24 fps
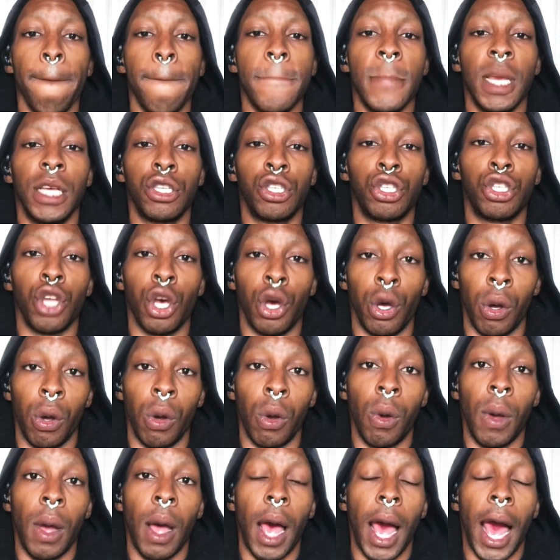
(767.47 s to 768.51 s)

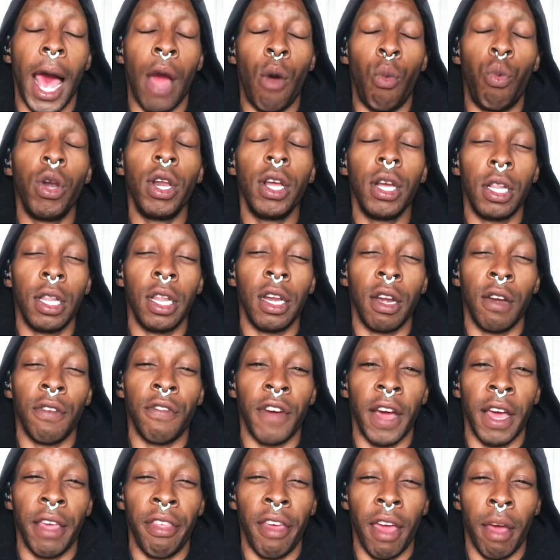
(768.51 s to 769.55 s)
So I want to
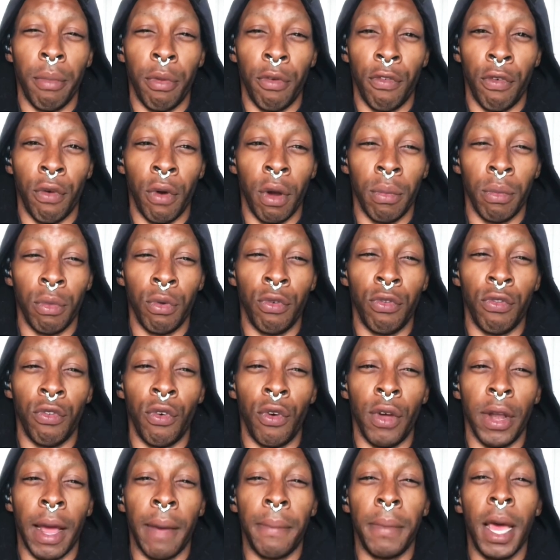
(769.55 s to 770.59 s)
clarify that before I move
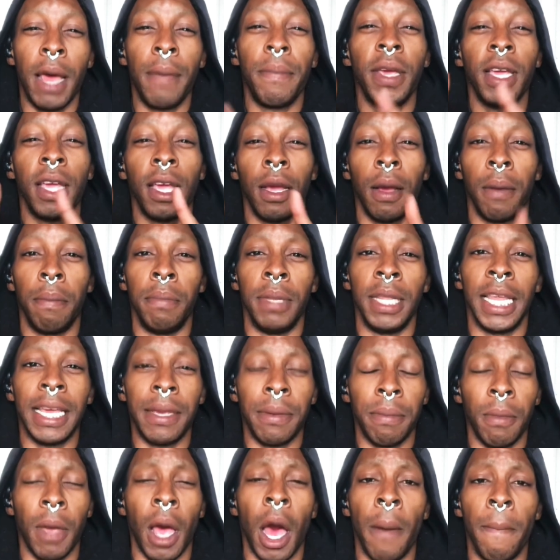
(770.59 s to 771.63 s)
on. I'm not making a, blank,
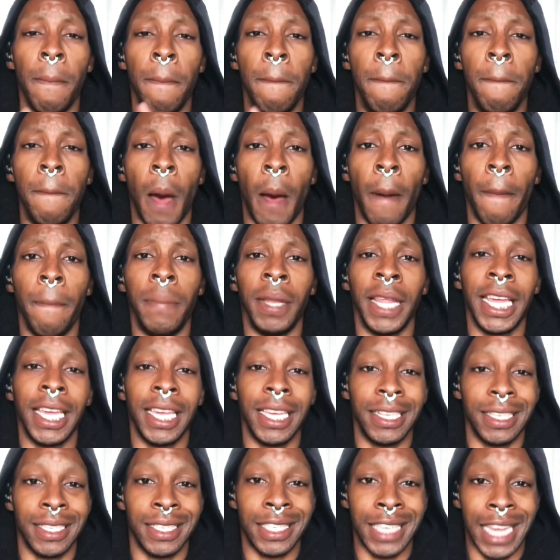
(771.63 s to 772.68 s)
a, a,
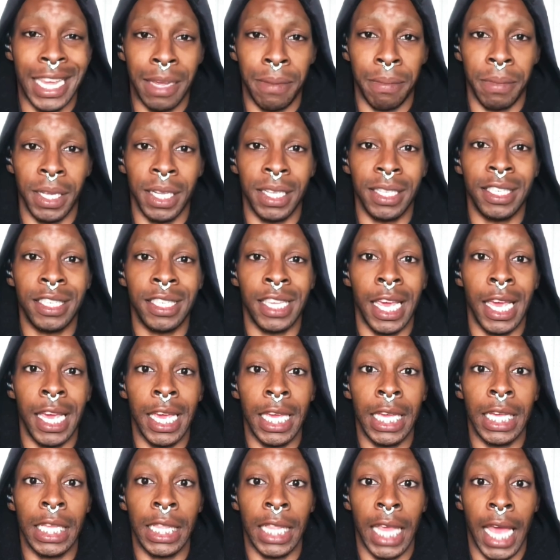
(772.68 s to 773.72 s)
blanket statement
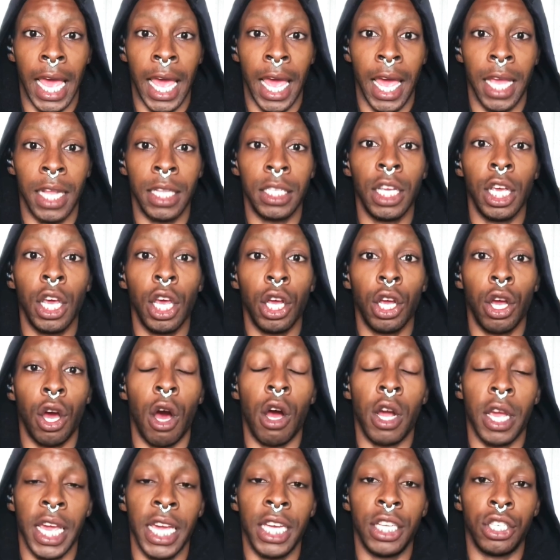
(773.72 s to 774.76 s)
saying that
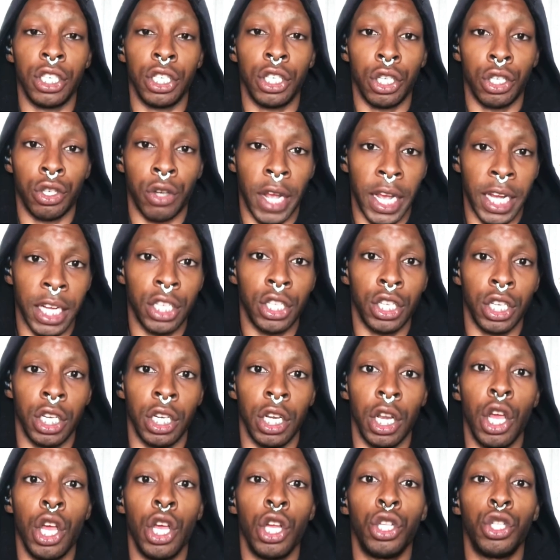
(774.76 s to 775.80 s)
Caucasian attraction
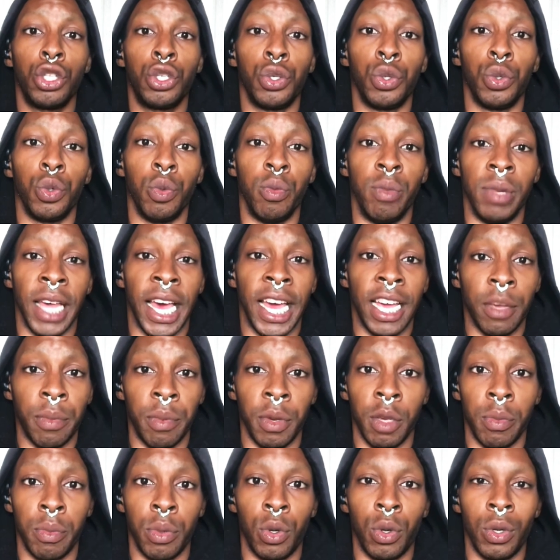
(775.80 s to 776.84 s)
to black
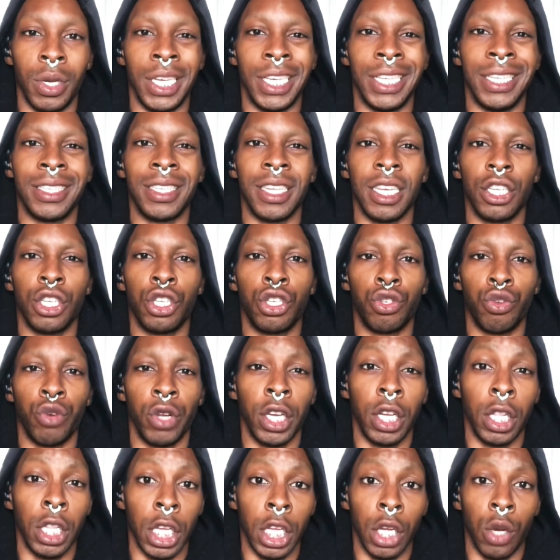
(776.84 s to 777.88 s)
people is
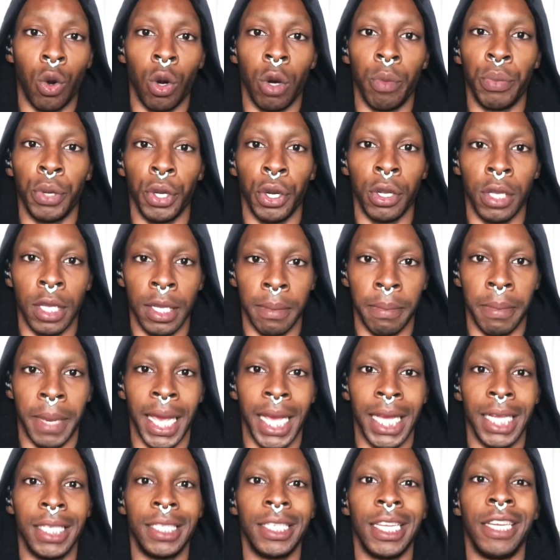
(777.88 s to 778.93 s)
strictly or purely
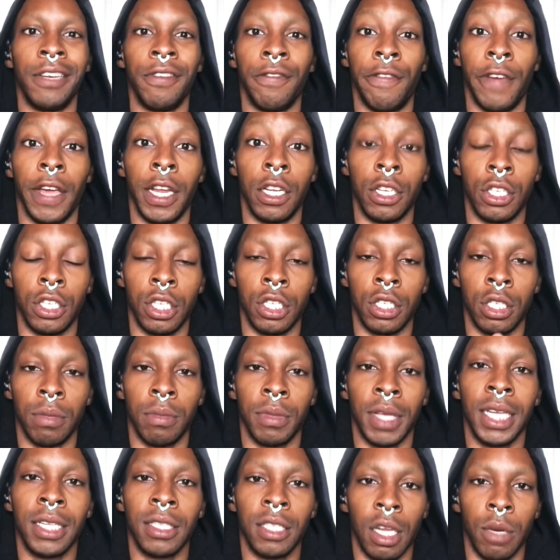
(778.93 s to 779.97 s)
based in fetishism.
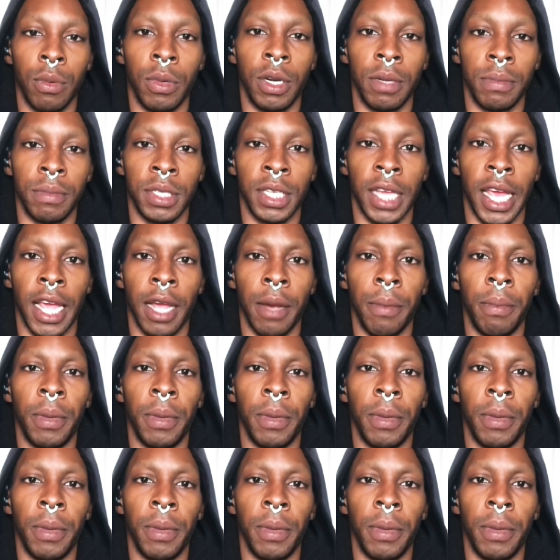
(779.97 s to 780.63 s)
That's not what I'm saying.